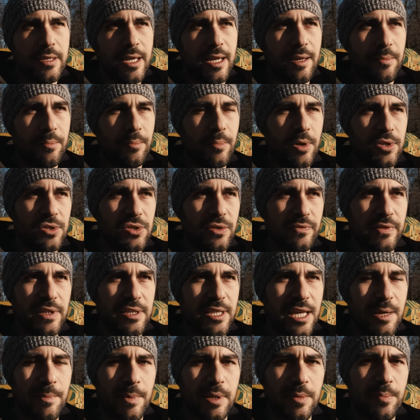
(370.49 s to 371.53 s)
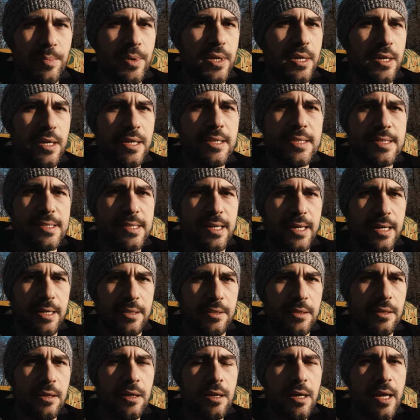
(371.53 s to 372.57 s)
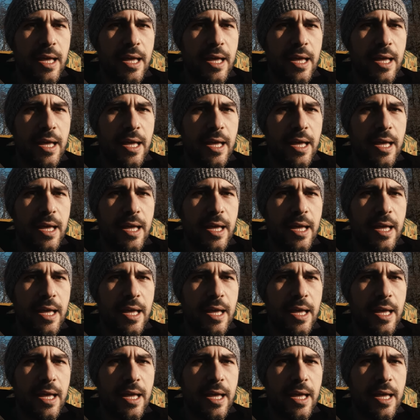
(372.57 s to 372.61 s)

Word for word: yeah most of the time will be inside